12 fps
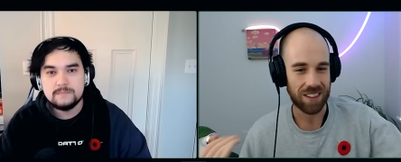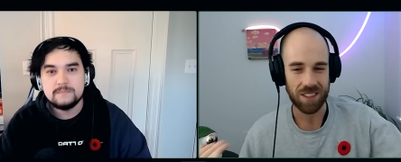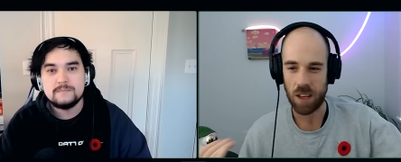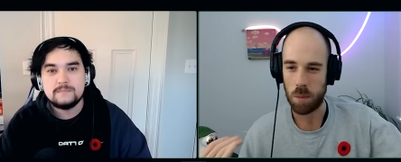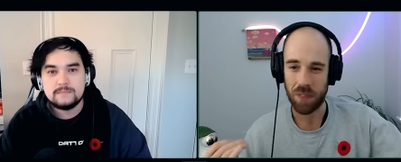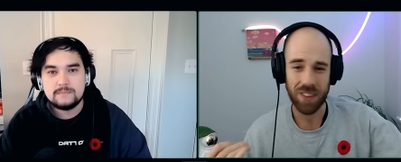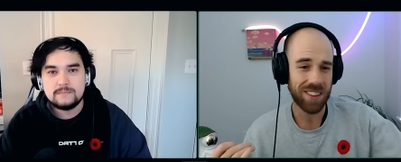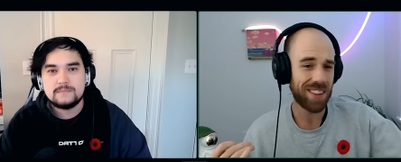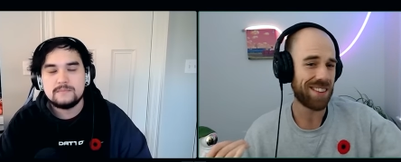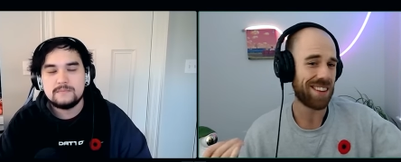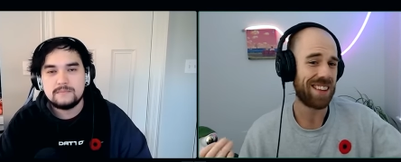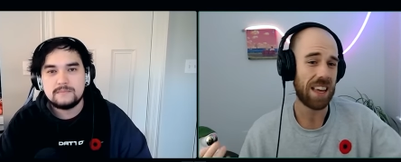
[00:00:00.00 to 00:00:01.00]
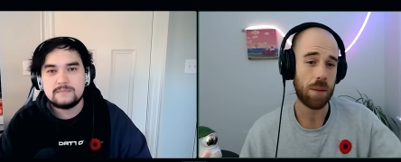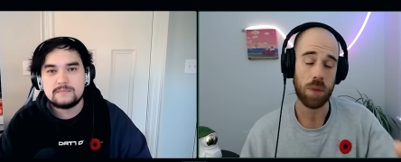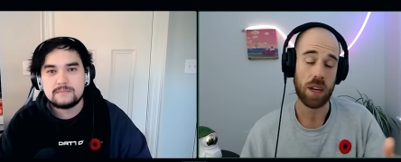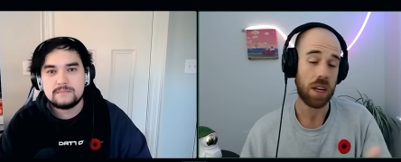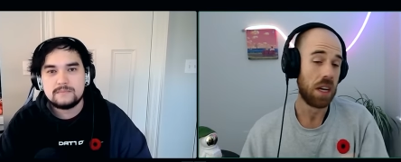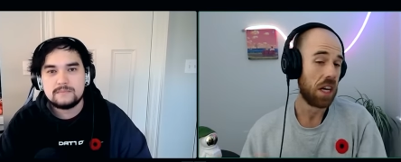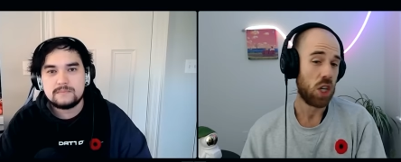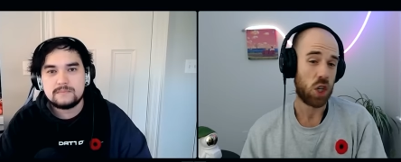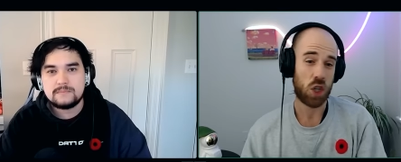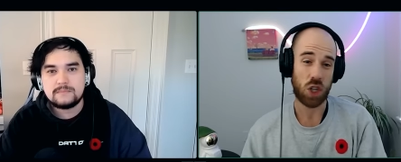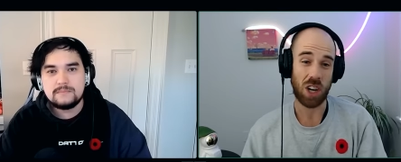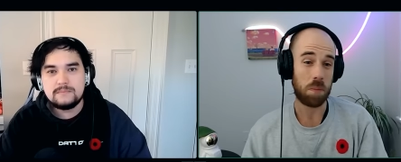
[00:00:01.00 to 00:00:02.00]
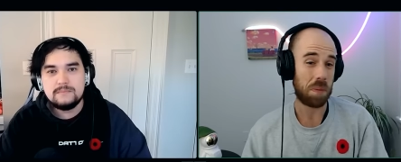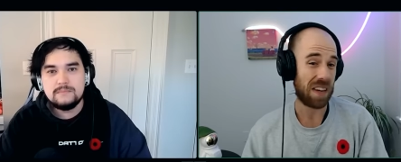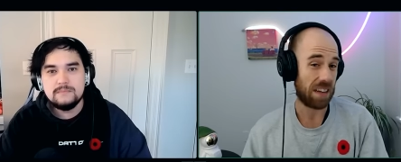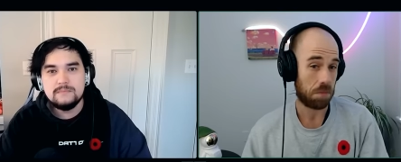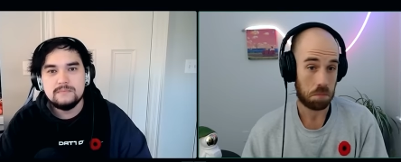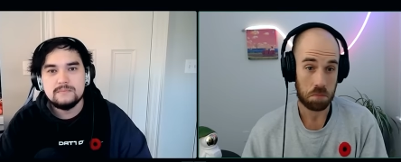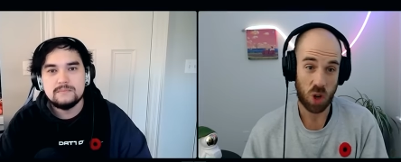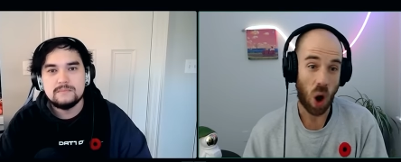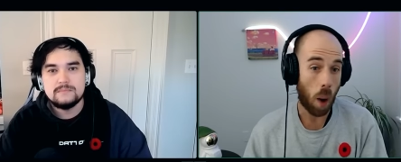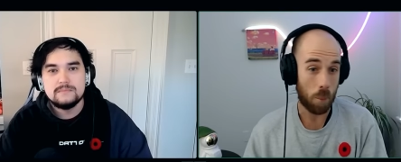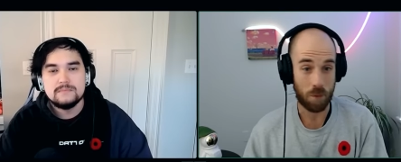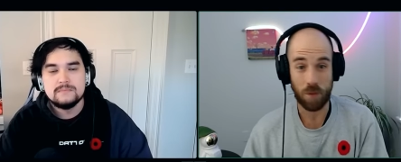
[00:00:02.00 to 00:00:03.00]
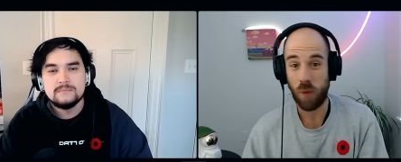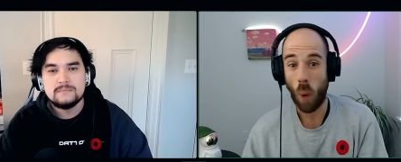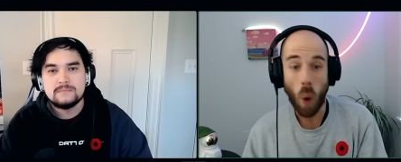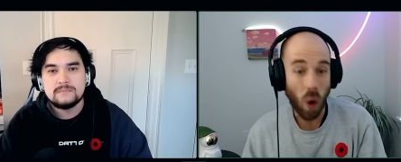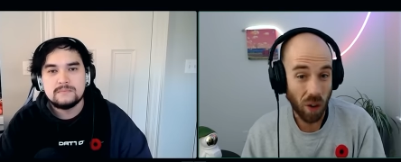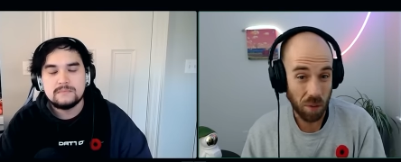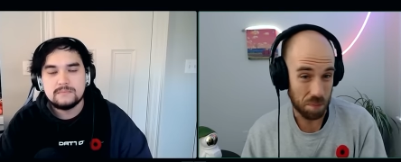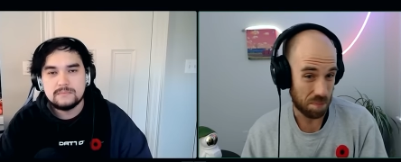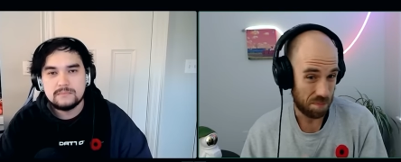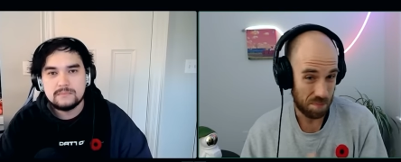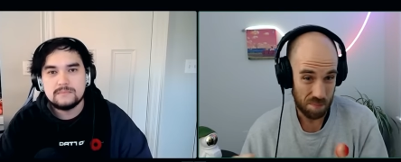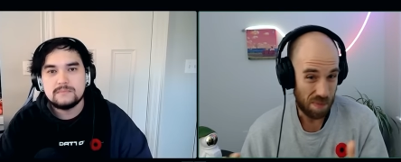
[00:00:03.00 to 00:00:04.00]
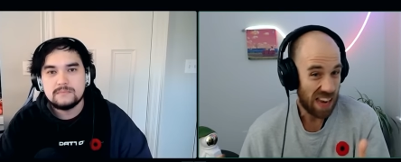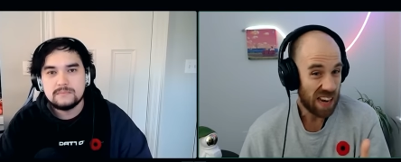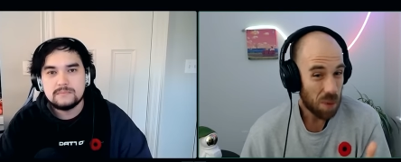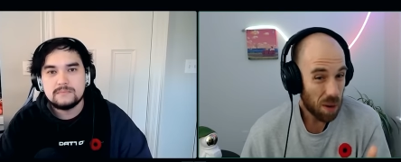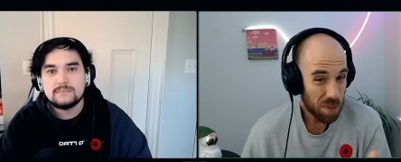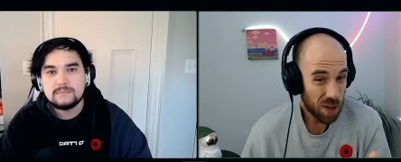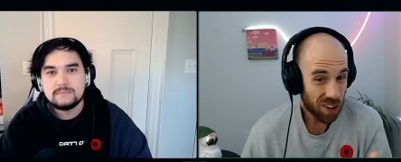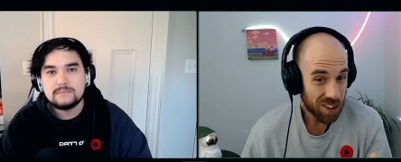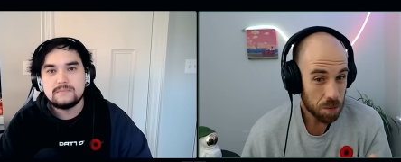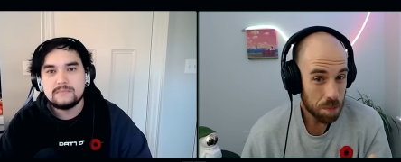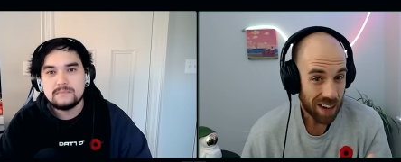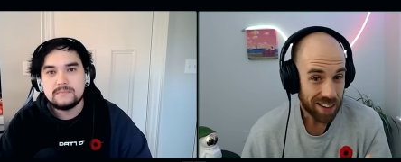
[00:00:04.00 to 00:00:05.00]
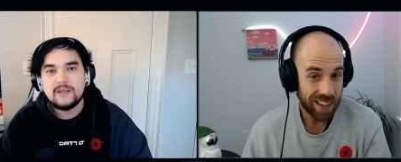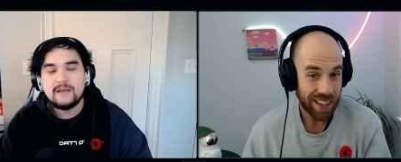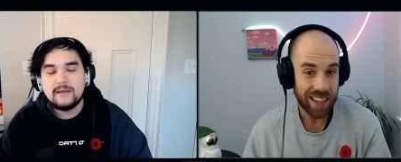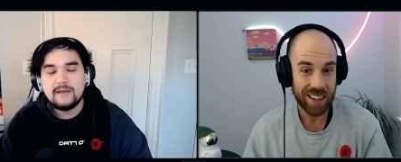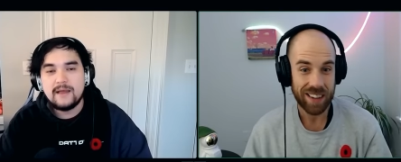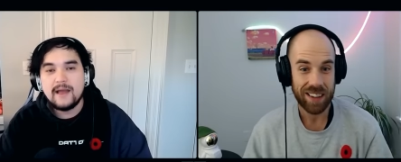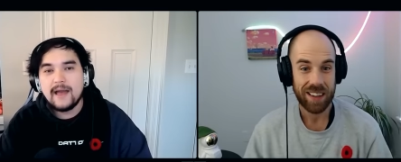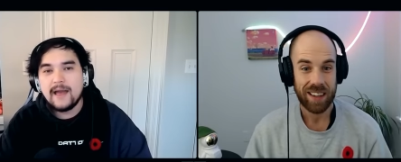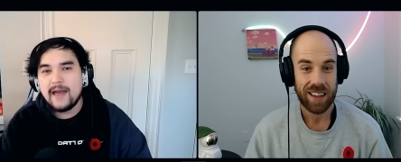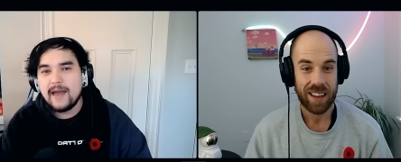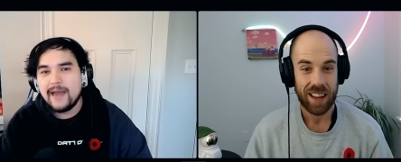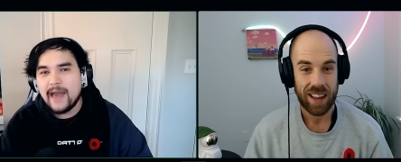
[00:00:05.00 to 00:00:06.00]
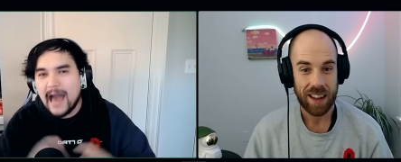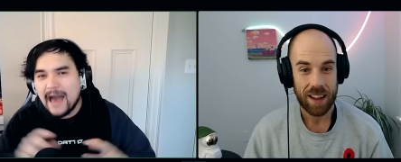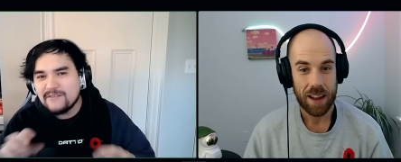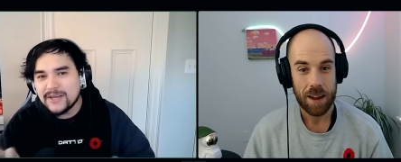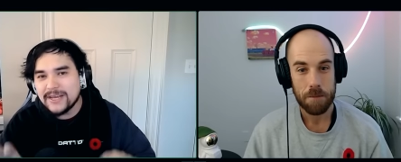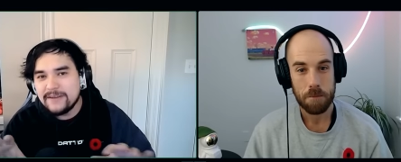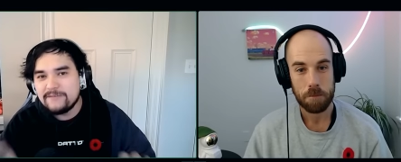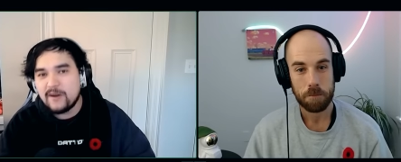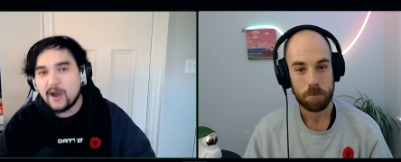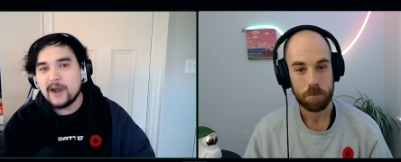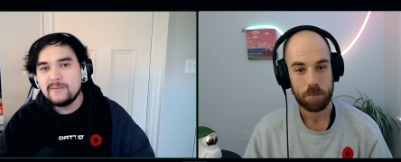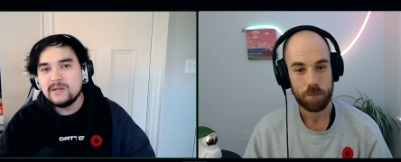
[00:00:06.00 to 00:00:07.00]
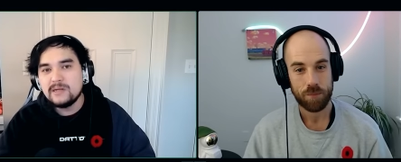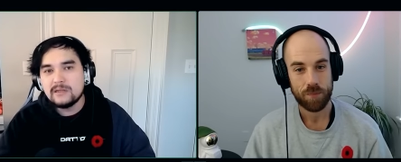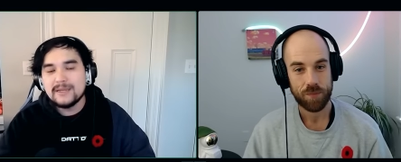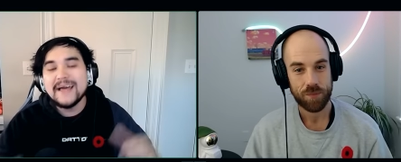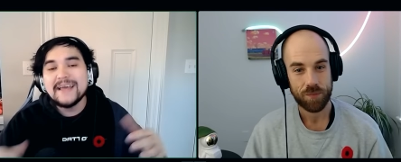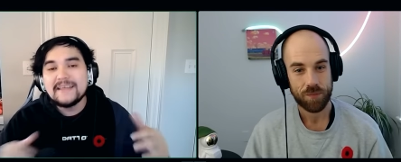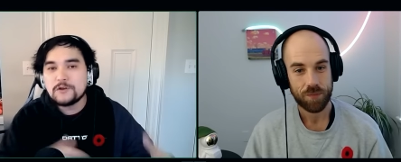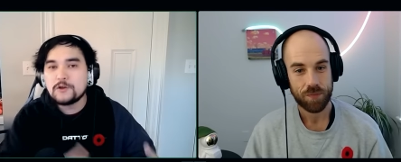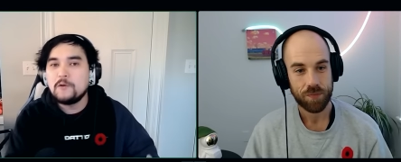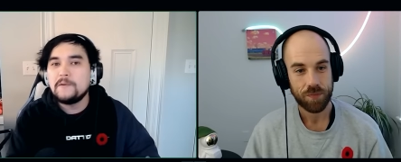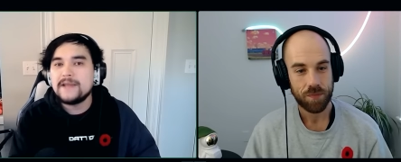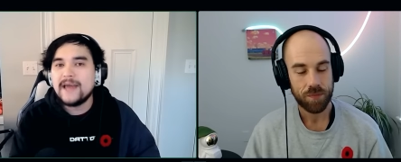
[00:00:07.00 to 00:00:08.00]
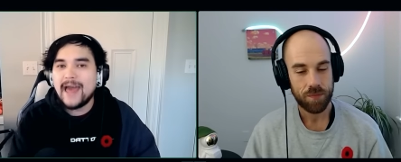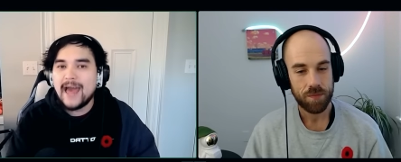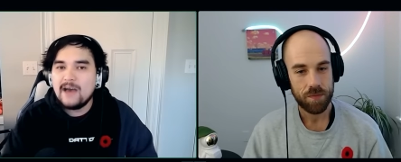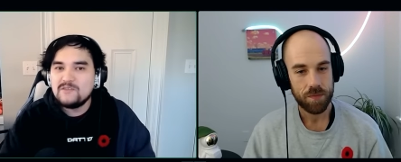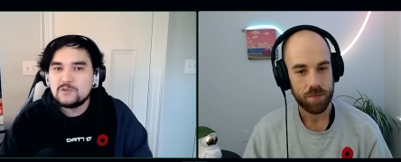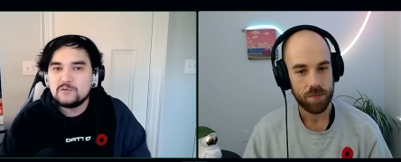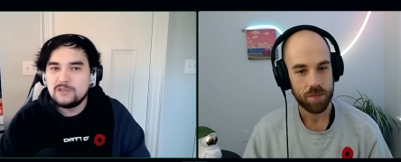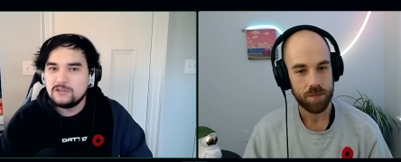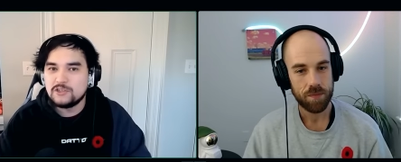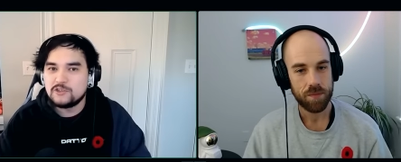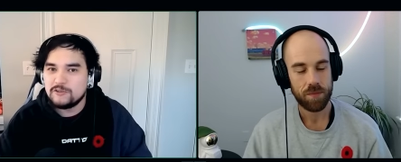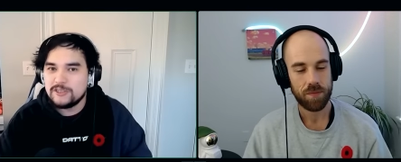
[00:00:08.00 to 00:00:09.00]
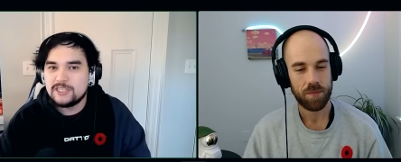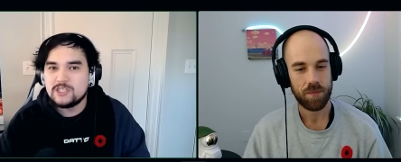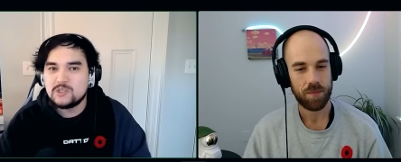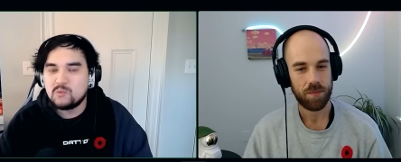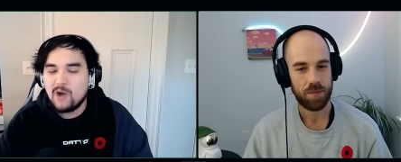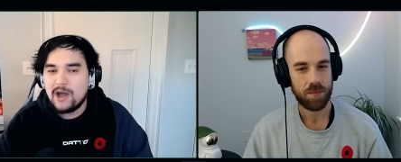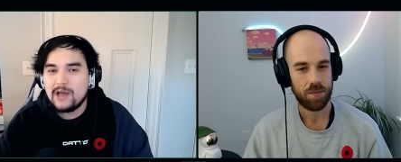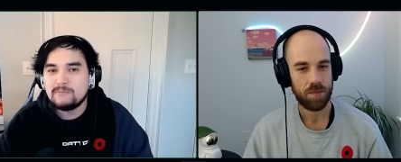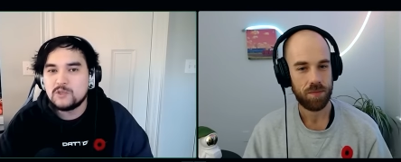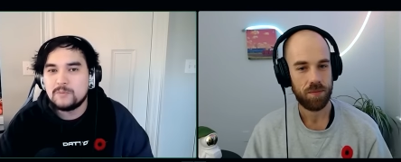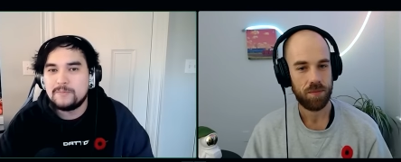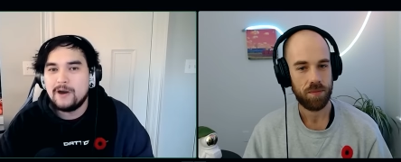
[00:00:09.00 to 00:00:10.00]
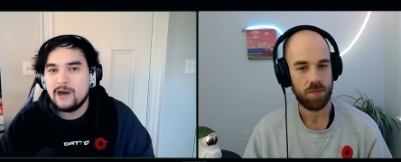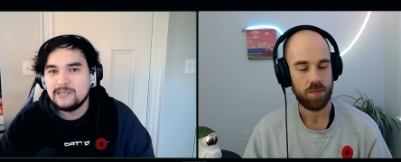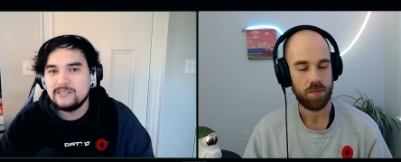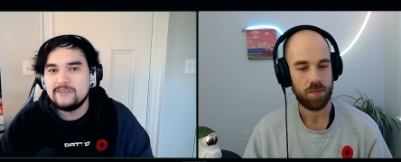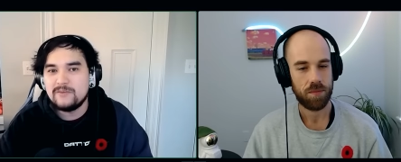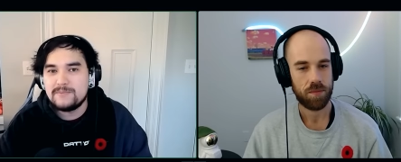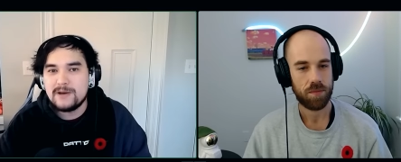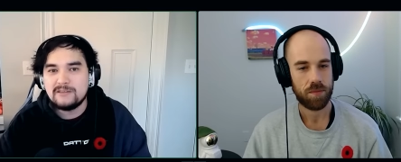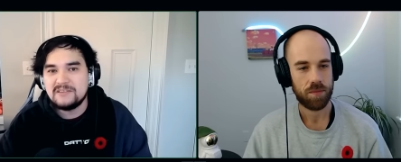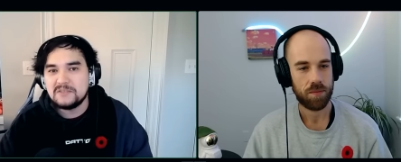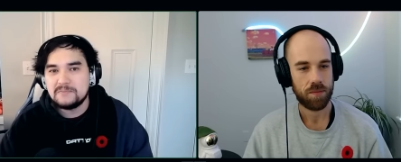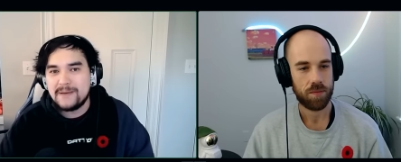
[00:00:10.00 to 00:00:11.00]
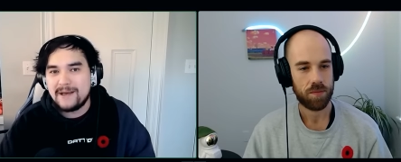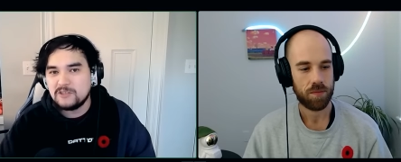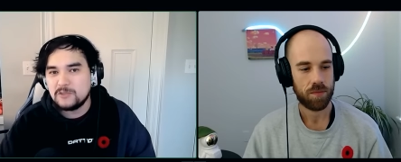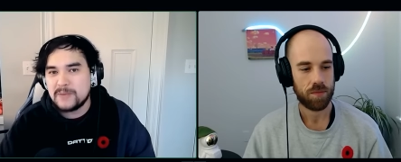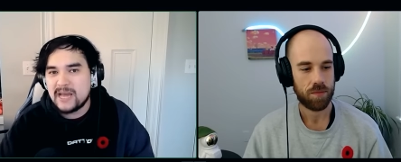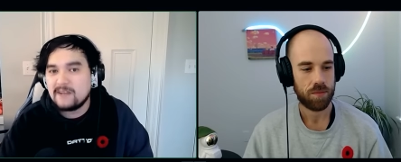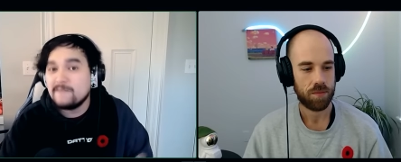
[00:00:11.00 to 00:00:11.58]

Speaker 1: C, but this is a team that should be top four minimum, you're expecting?
Speaker 2: Having an environment like they're going to have is one of those reasons why I'm so positive about this bounce back